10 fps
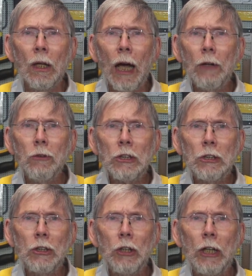I
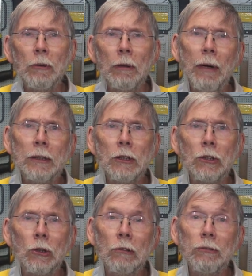recently changed my Mitre
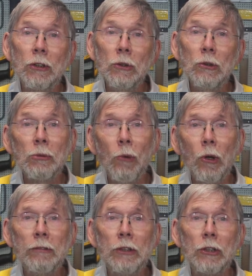saw for a new
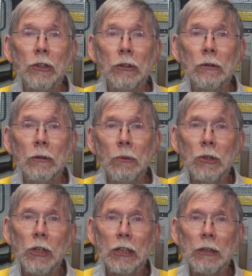smaller version,
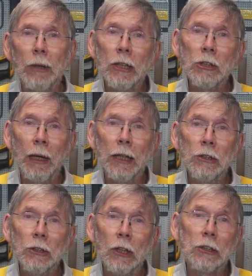which takes up less
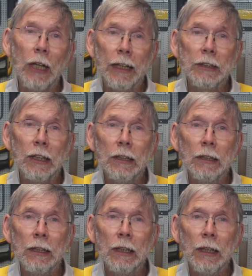space, it's lighter,
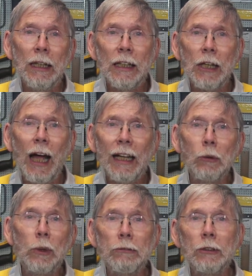and it's
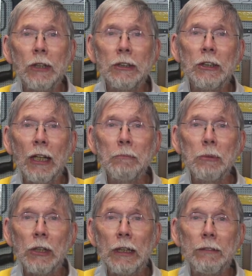adequate for
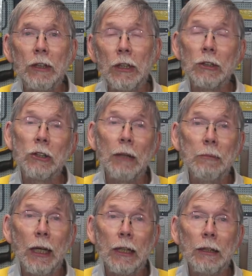99% of the cuts I
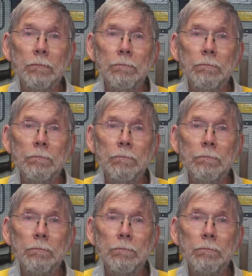make.